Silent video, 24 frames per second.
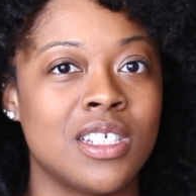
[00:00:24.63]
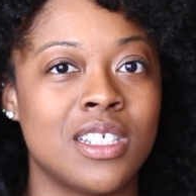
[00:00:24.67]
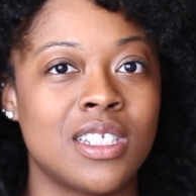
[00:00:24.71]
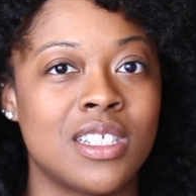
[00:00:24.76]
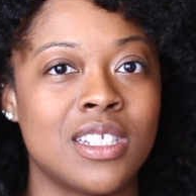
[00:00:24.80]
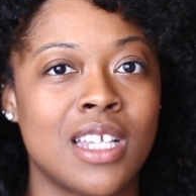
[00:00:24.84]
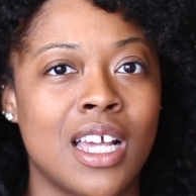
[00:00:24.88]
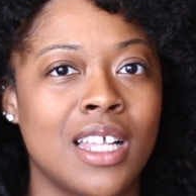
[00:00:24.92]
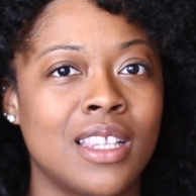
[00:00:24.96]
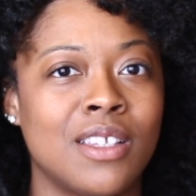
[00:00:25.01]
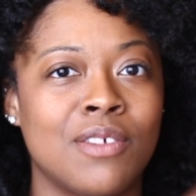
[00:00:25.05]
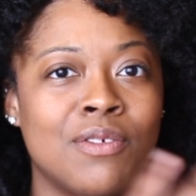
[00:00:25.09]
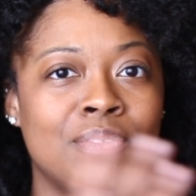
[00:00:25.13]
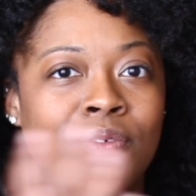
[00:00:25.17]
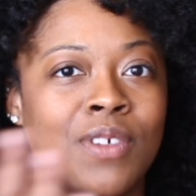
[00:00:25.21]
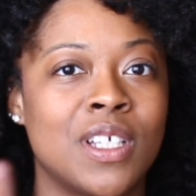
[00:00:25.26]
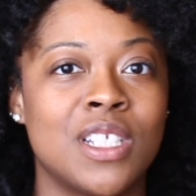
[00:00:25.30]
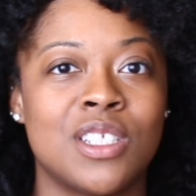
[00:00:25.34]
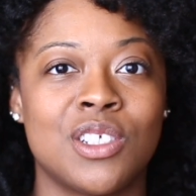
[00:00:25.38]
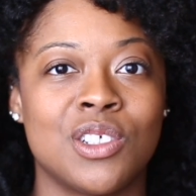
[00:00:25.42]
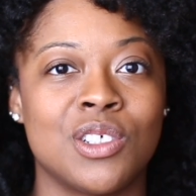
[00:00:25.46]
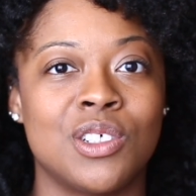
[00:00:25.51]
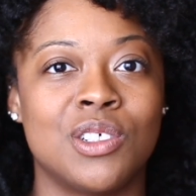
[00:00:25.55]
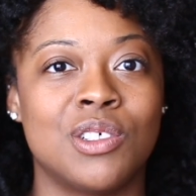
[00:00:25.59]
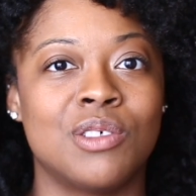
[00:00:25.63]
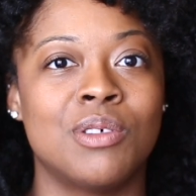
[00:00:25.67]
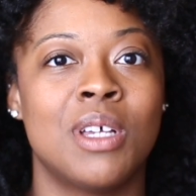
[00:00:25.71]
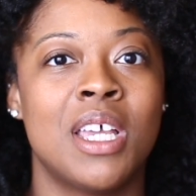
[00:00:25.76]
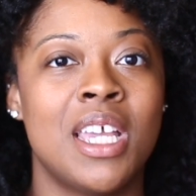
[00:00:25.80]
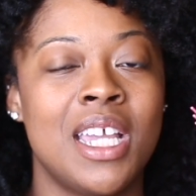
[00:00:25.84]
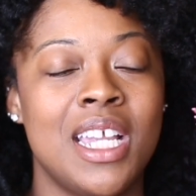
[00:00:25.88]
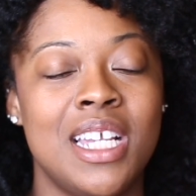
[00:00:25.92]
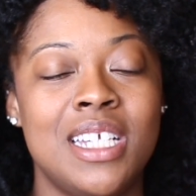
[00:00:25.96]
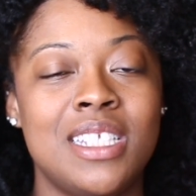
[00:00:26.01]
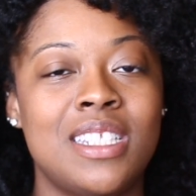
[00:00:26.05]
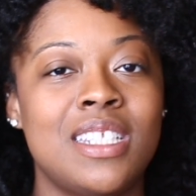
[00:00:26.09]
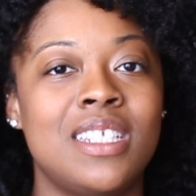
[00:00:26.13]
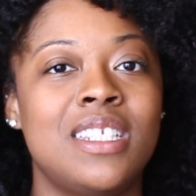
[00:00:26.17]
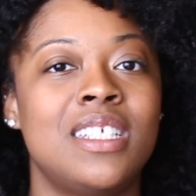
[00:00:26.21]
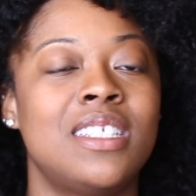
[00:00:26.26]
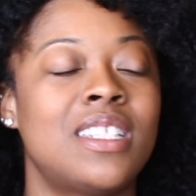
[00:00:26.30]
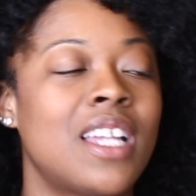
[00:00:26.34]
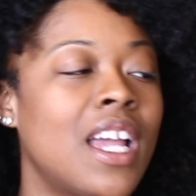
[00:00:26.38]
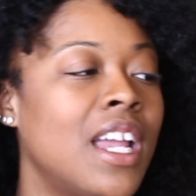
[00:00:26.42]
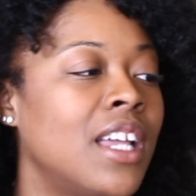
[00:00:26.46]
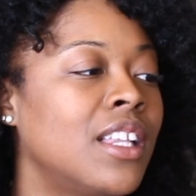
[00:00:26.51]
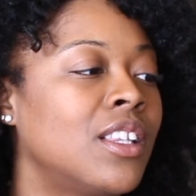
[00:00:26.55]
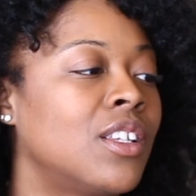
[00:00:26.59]
It's not the official EZ
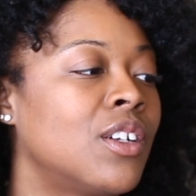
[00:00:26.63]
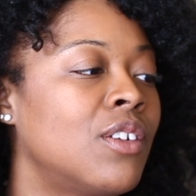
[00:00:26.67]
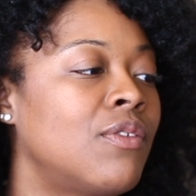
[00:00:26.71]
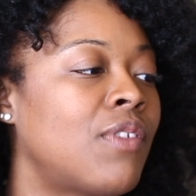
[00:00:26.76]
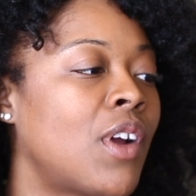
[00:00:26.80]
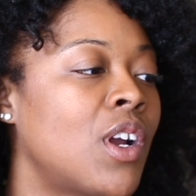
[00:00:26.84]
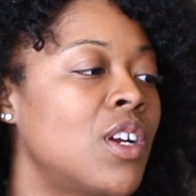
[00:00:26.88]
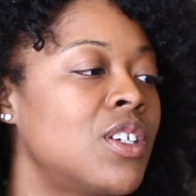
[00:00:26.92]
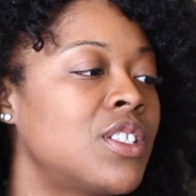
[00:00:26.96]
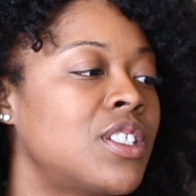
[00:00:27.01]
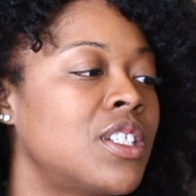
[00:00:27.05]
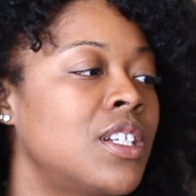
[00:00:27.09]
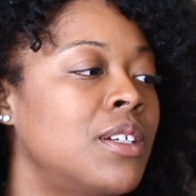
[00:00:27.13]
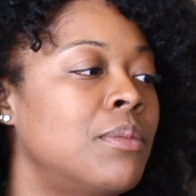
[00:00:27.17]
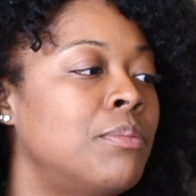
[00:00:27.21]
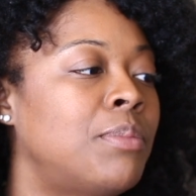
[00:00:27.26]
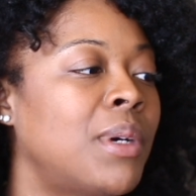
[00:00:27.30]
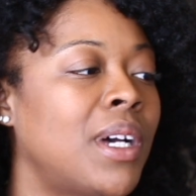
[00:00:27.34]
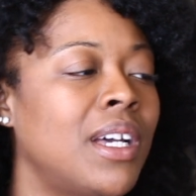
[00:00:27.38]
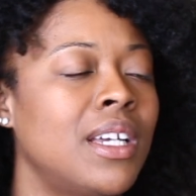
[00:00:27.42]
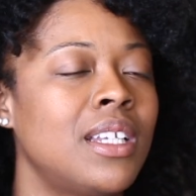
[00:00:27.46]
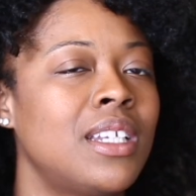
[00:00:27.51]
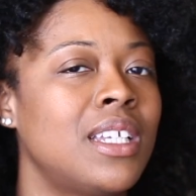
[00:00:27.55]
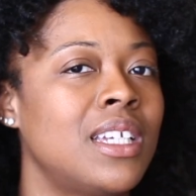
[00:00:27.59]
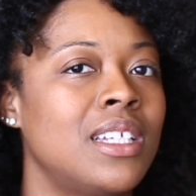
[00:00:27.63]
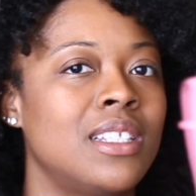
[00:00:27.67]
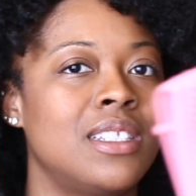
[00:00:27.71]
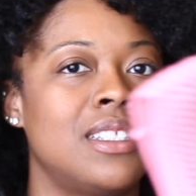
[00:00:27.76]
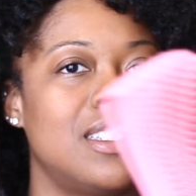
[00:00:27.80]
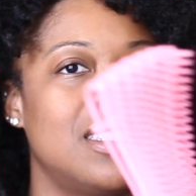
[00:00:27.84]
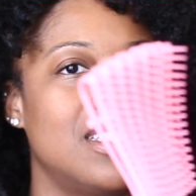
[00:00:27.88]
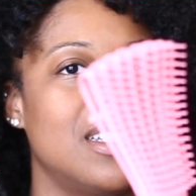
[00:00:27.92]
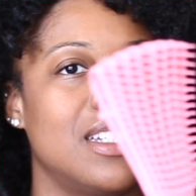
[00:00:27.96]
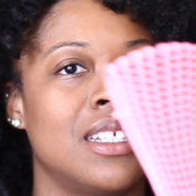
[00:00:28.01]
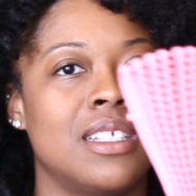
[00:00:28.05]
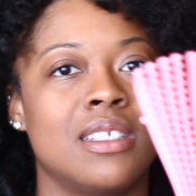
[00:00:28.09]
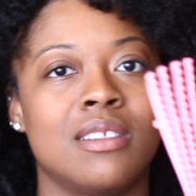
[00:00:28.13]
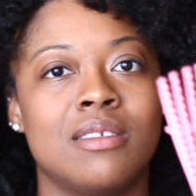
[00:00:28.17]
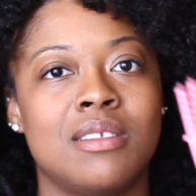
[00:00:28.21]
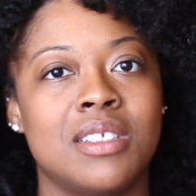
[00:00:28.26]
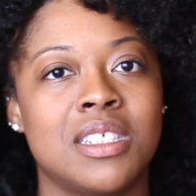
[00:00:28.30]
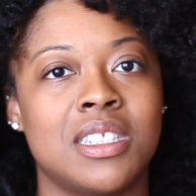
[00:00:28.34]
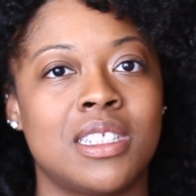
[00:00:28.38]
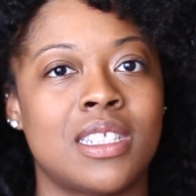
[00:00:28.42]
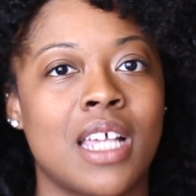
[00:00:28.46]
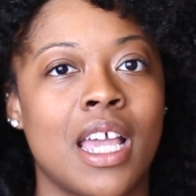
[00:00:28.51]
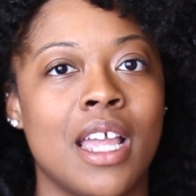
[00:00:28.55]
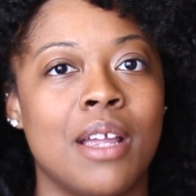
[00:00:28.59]
Detangler version, but it's the
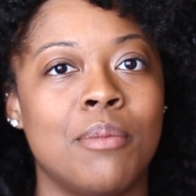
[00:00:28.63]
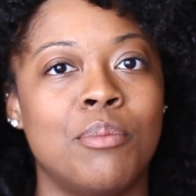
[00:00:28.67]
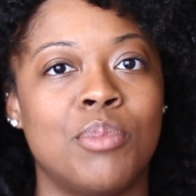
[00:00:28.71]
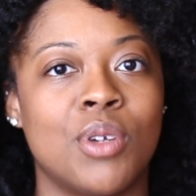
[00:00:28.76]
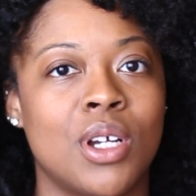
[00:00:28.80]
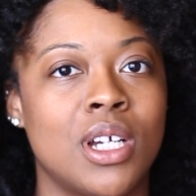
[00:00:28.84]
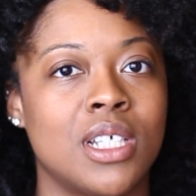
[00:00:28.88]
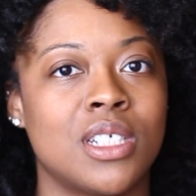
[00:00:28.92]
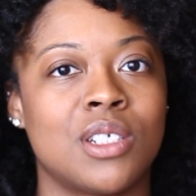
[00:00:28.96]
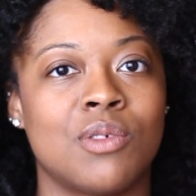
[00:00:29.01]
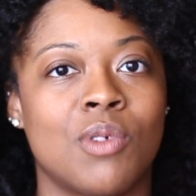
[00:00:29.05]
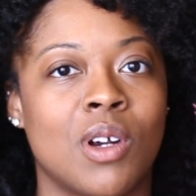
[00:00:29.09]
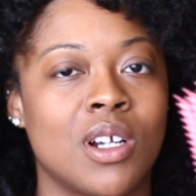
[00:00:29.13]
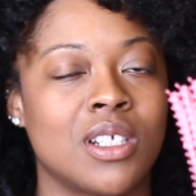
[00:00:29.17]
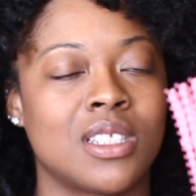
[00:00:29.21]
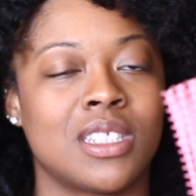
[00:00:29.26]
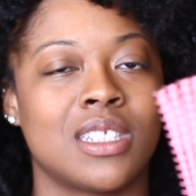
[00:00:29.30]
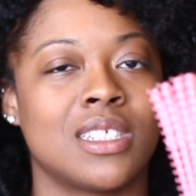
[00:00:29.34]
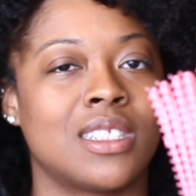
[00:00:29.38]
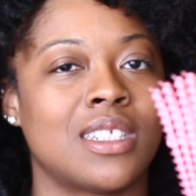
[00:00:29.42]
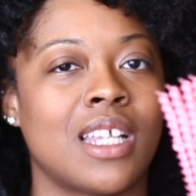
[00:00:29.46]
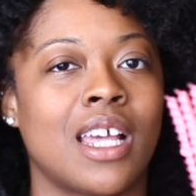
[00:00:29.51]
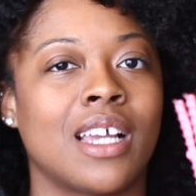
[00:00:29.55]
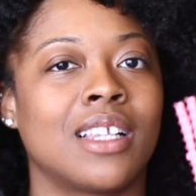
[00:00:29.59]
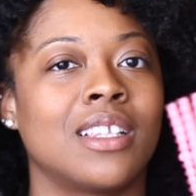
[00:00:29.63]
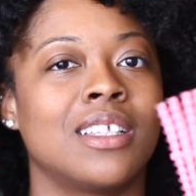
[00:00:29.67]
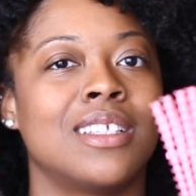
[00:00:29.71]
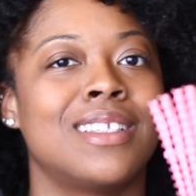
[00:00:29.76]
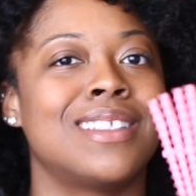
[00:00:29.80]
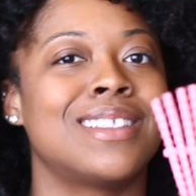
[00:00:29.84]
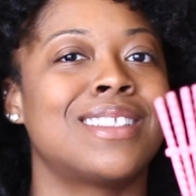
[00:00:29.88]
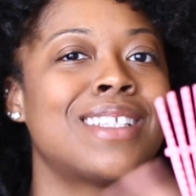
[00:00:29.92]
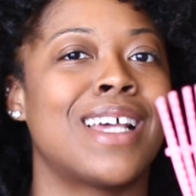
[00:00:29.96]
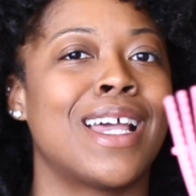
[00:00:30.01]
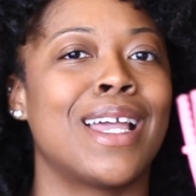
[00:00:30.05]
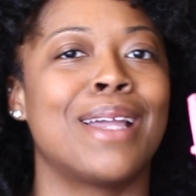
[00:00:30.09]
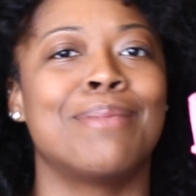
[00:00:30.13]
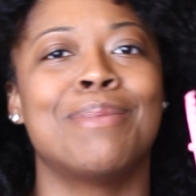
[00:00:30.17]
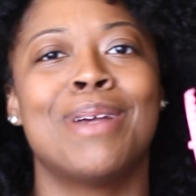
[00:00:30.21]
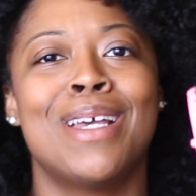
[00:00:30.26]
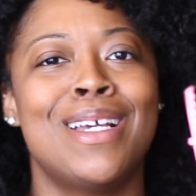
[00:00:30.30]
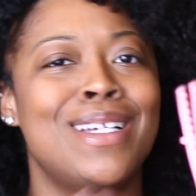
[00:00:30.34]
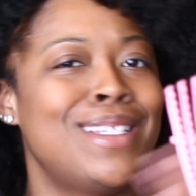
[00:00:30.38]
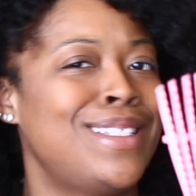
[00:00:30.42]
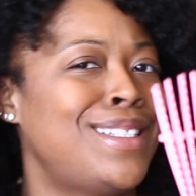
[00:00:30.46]
same brush, works exactly the same.